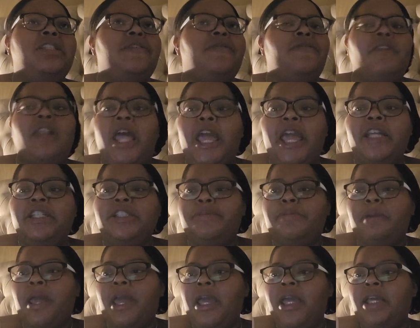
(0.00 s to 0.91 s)
and
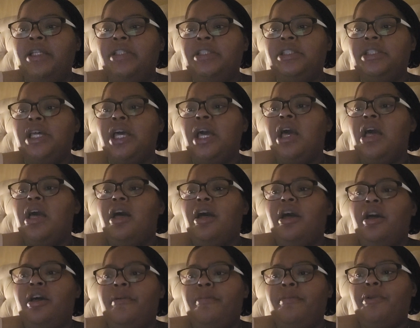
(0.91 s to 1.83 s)
flashbacks.
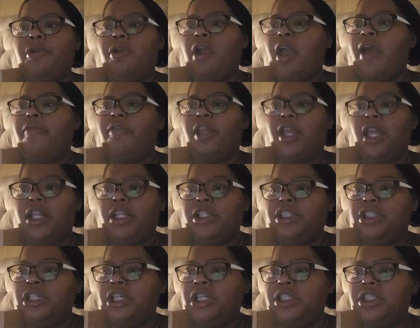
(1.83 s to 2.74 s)
You have to get
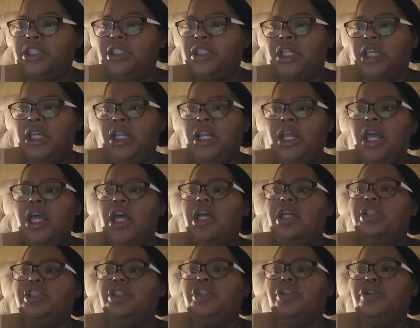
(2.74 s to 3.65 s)
adjusted
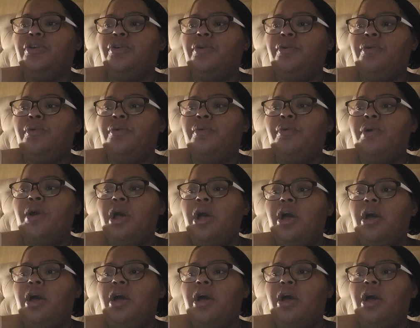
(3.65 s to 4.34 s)
to